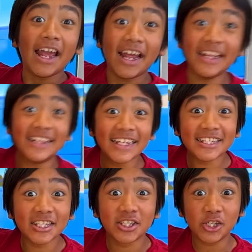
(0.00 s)
And this
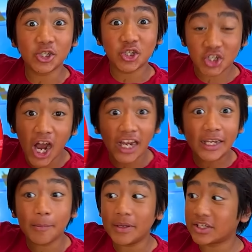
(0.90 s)
is the
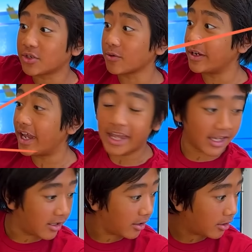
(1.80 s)
Giant Mystery
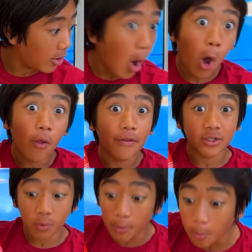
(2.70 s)
Egg. There's
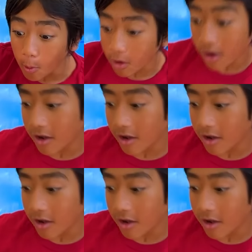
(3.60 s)
one more.